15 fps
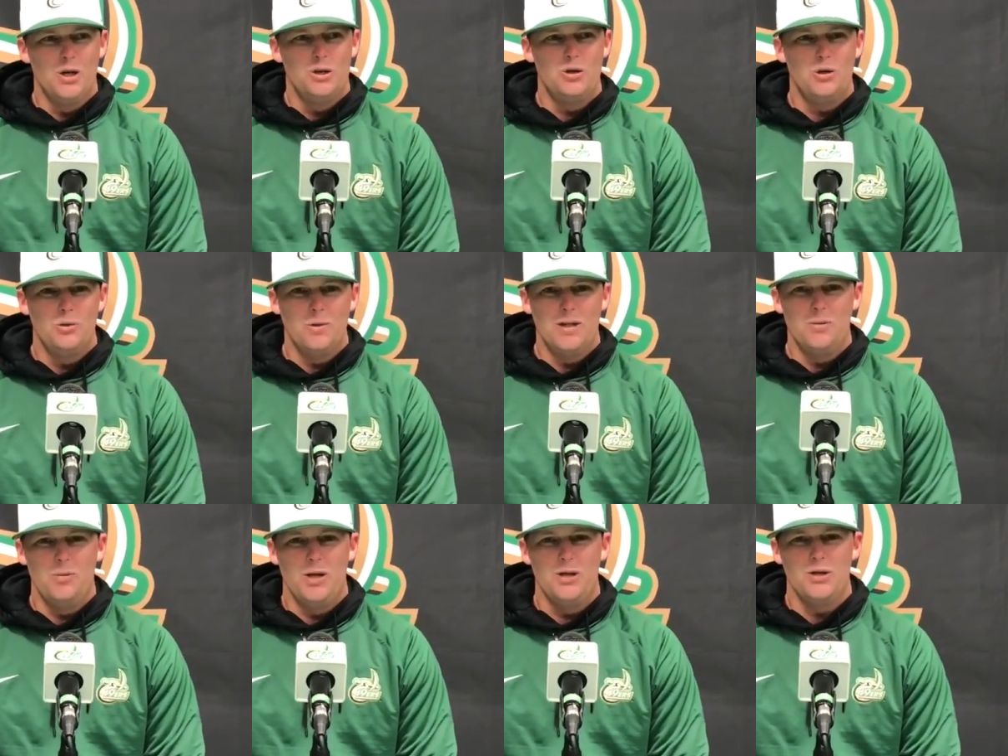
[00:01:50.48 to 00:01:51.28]
too
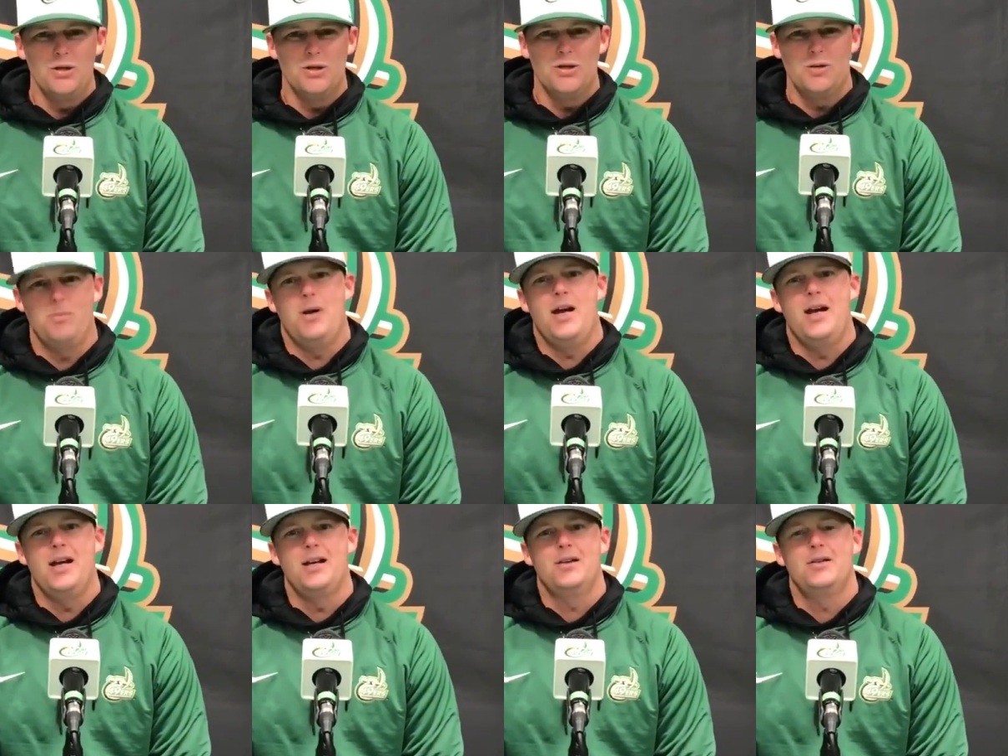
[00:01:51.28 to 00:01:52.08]
many pitchers in
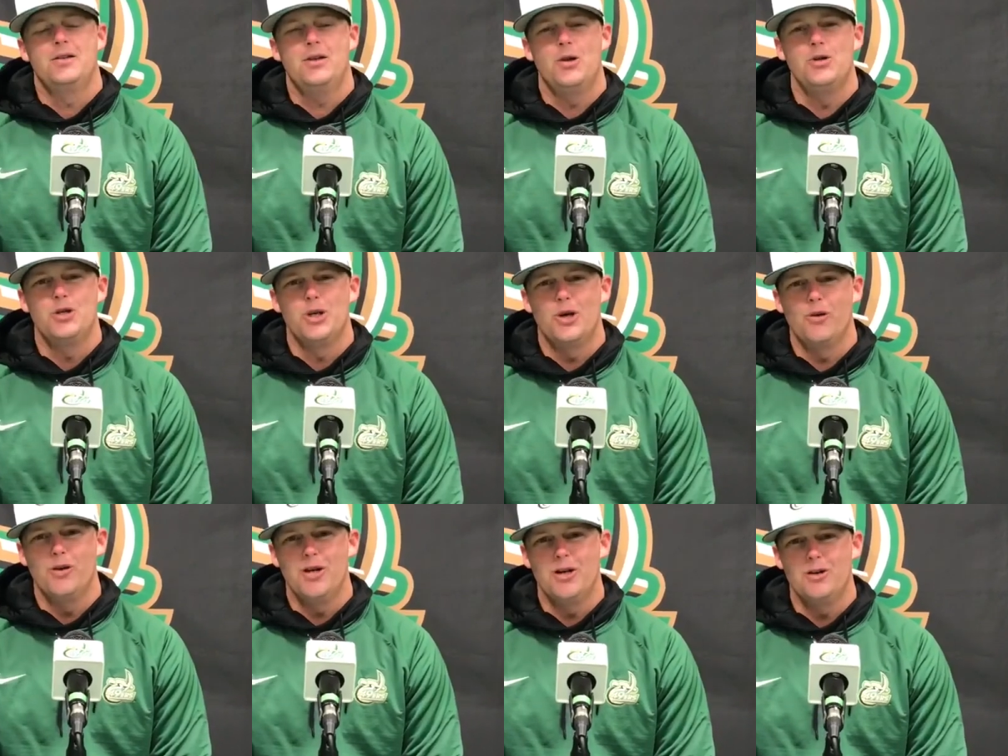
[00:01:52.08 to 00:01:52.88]
my coaching
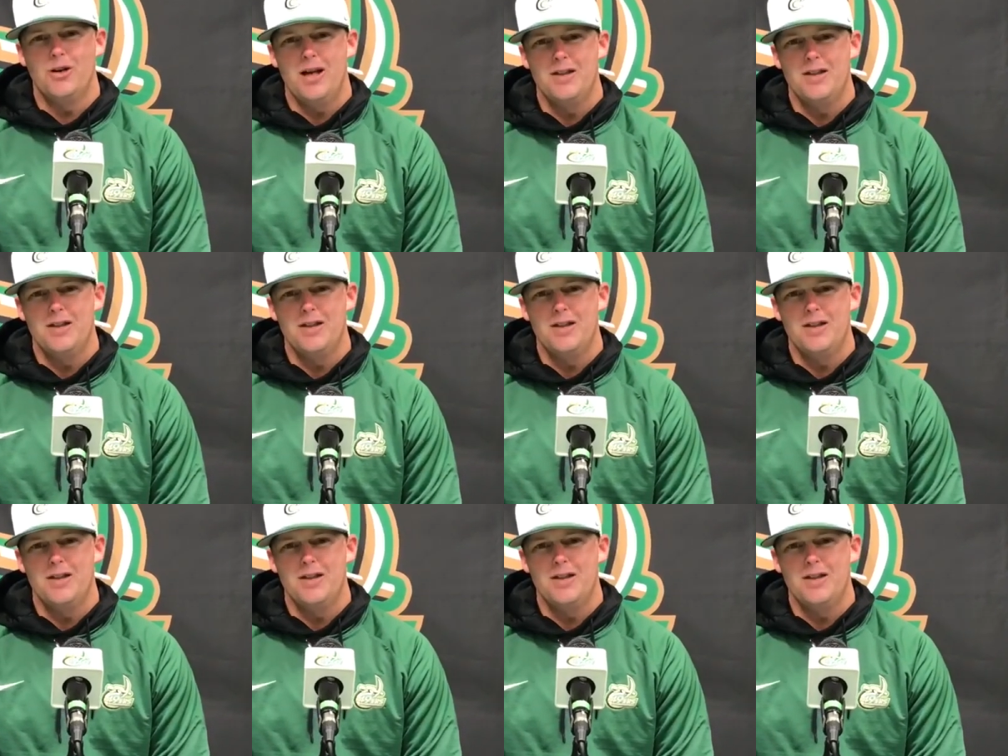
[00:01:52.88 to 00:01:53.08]
career.